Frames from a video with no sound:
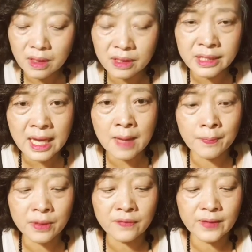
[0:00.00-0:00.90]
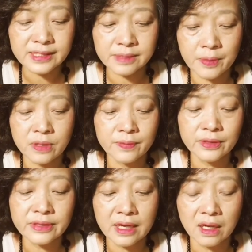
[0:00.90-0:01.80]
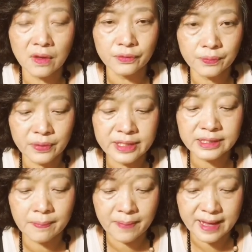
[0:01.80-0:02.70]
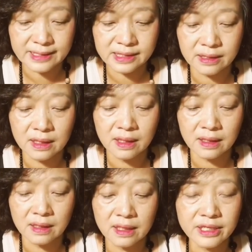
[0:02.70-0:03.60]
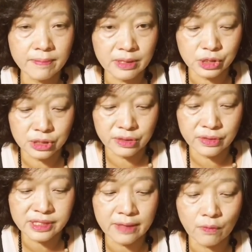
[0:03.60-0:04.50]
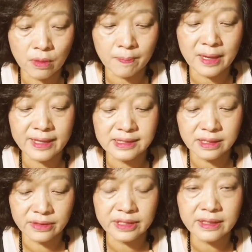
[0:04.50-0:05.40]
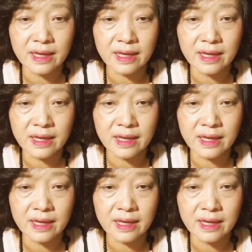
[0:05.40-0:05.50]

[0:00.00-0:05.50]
the above experiment on print-based uh, learning materials and workplace learning